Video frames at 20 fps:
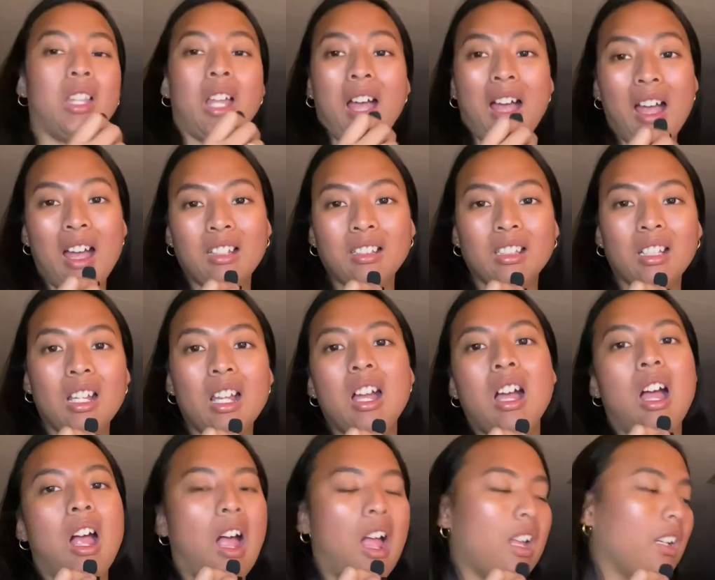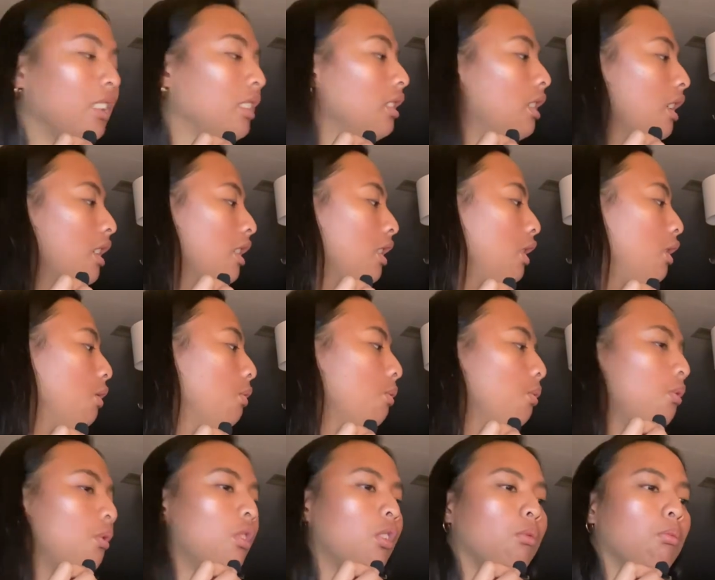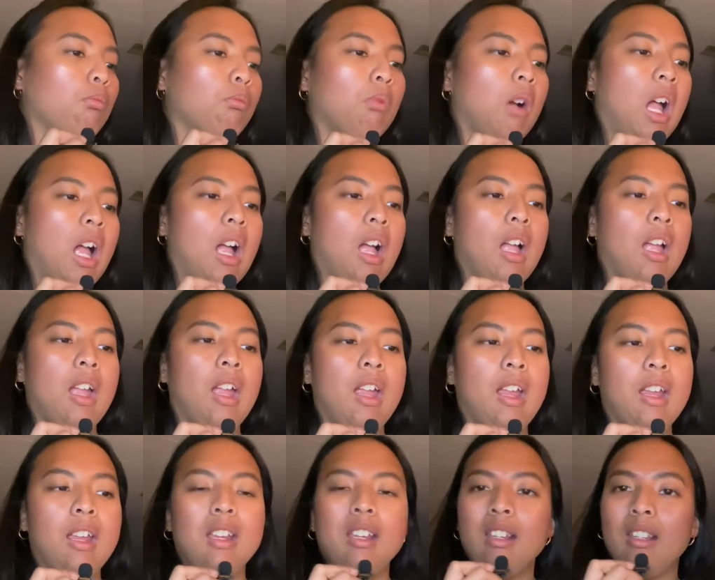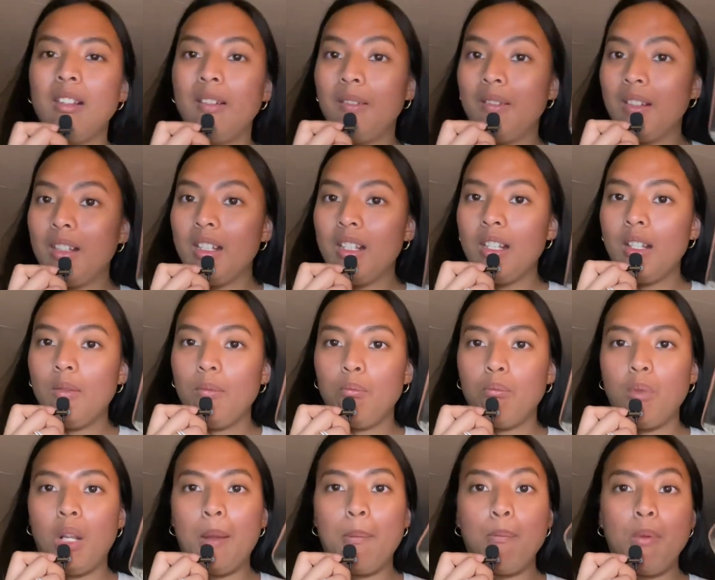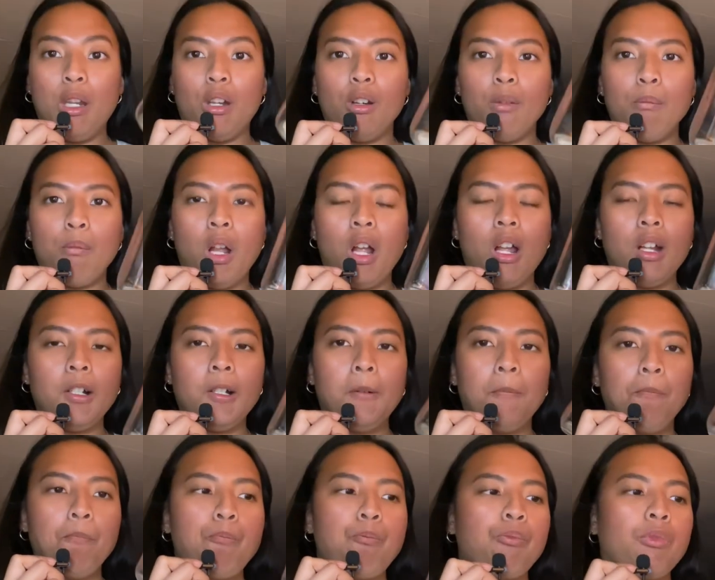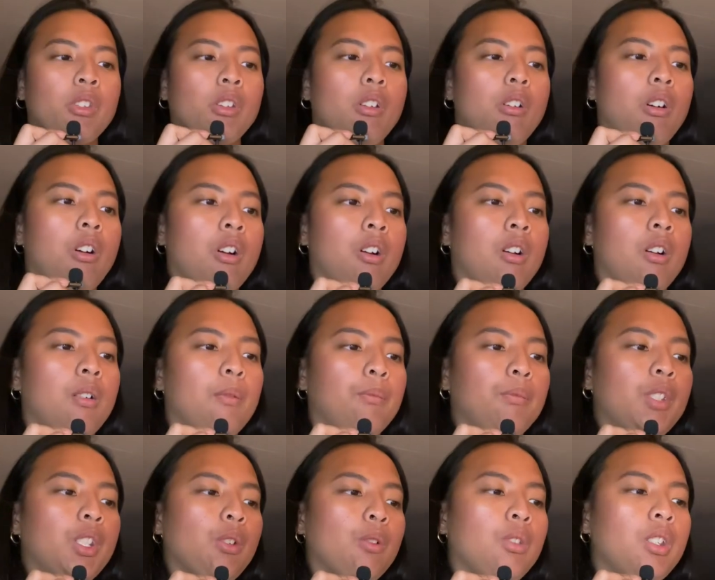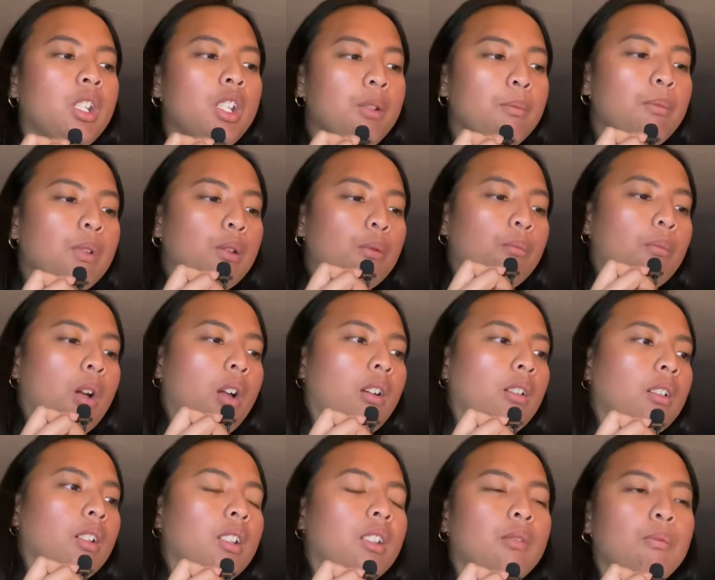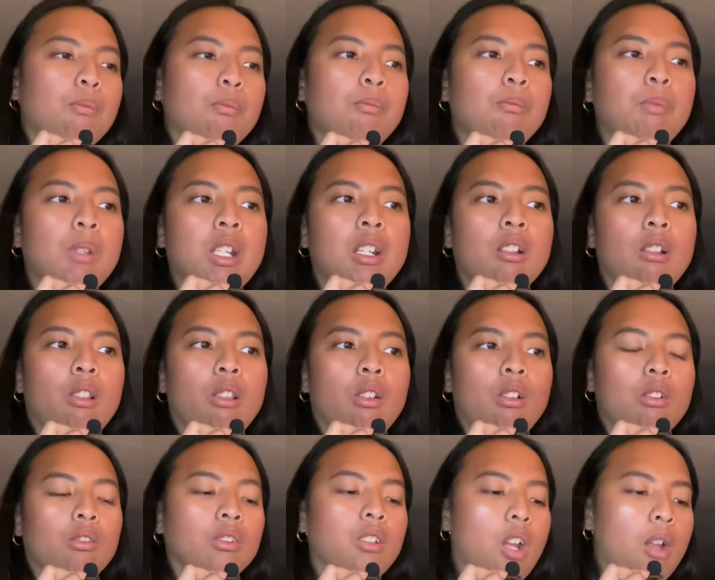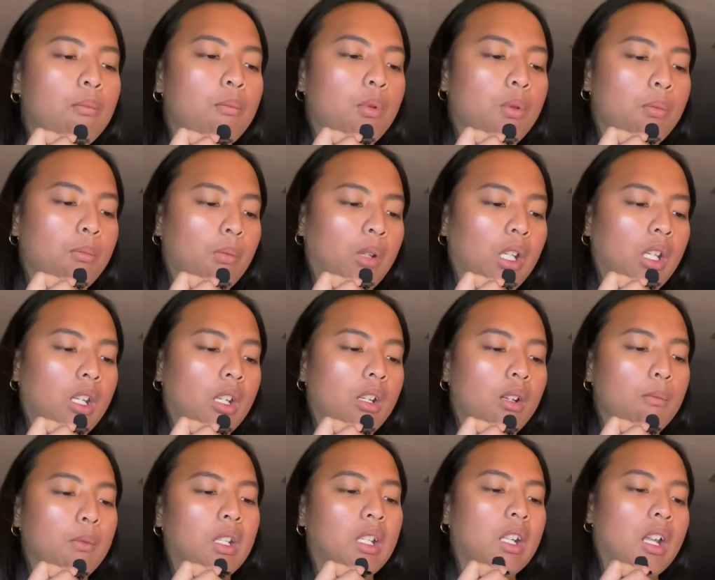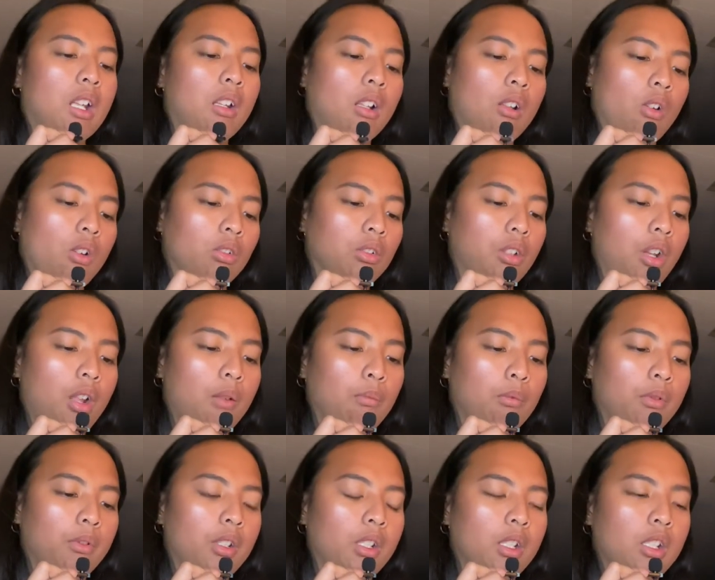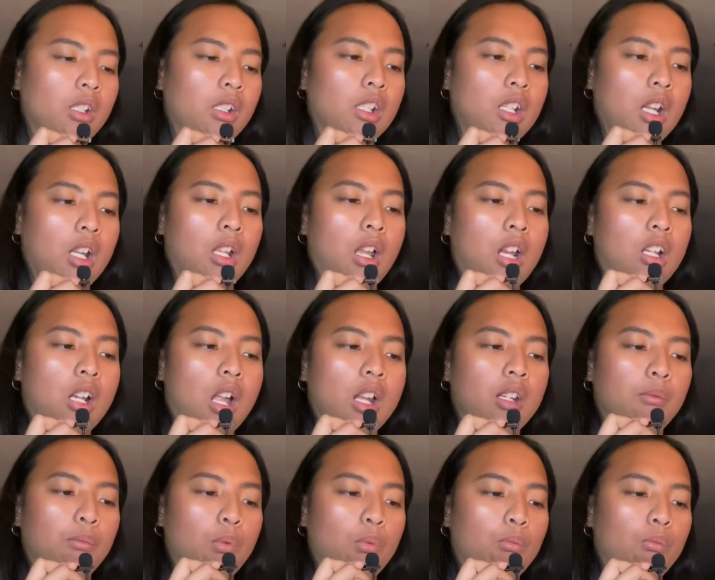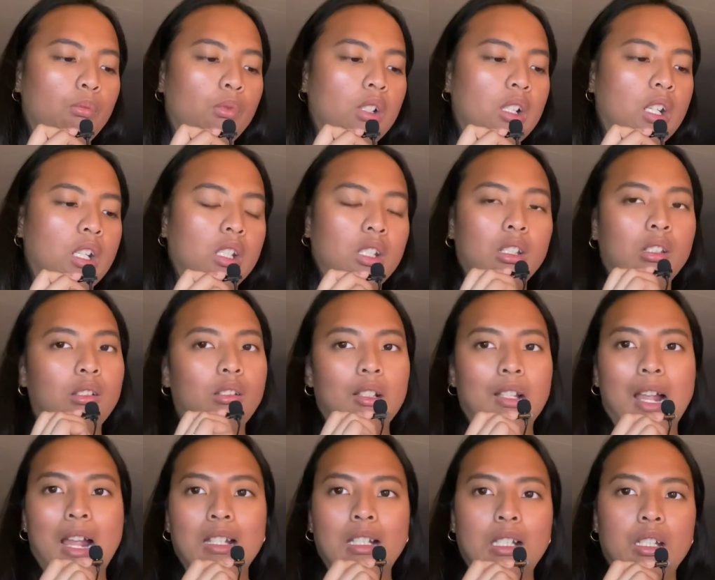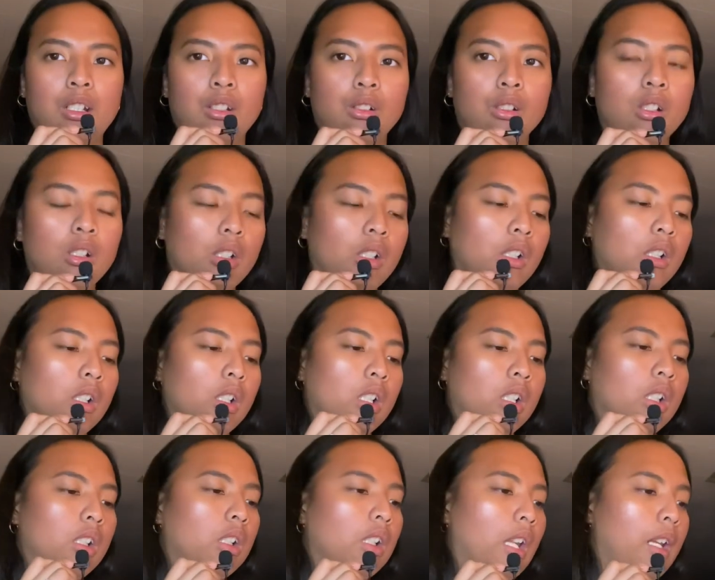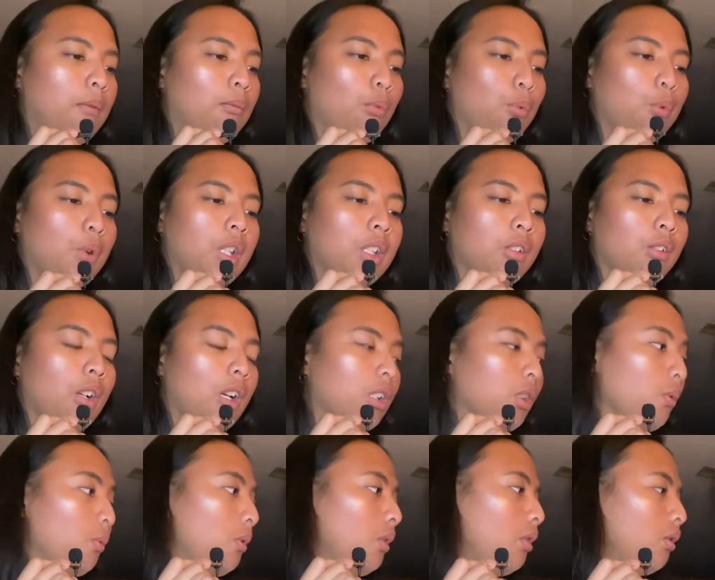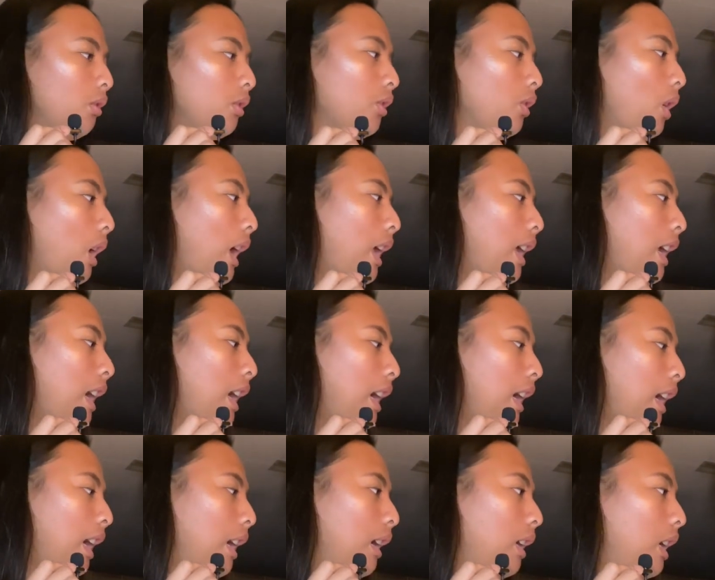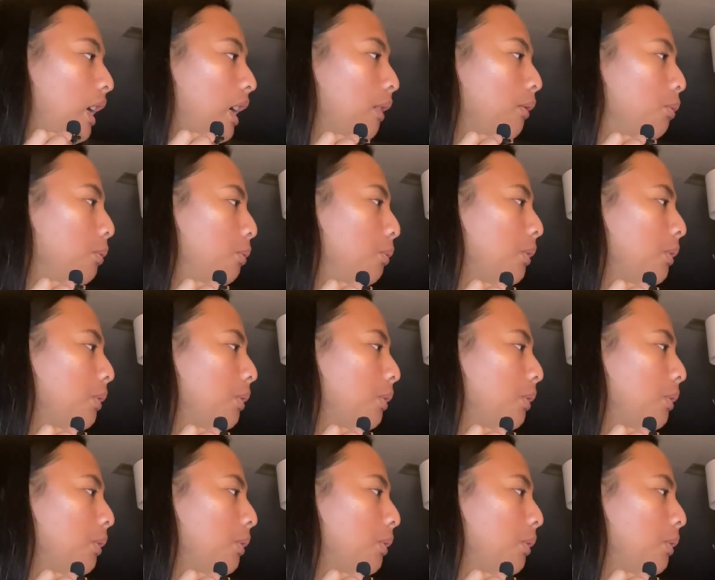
that, I'm gonna use my beer mug. So this beer mug, it's been a long time for me, I mean not long time, I got it from like last year, like winter as well. So I have